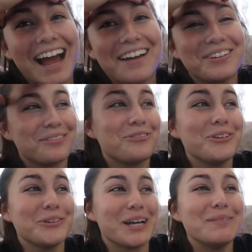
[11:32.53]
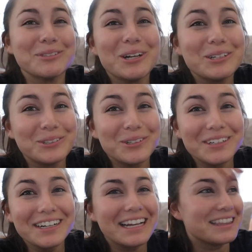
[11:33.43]
having food come to our
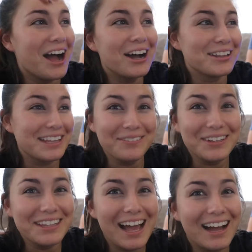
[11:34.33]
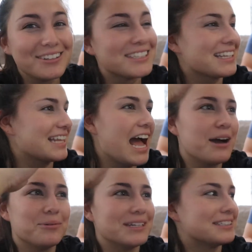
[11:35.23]
door and not leaving the house, not and
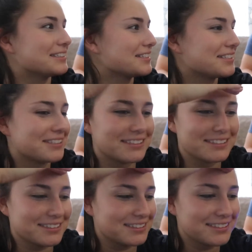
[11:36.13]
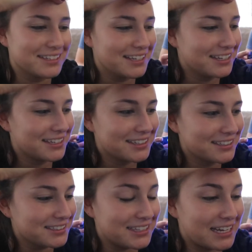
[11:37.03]
that was.
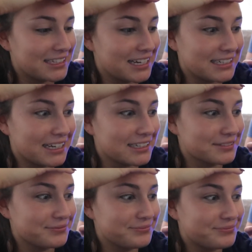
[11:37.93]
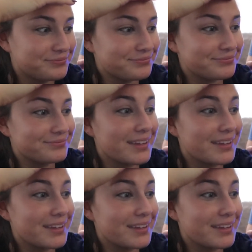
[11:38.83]
I was yeah, like, yeah, oh, yeah. this is a thing.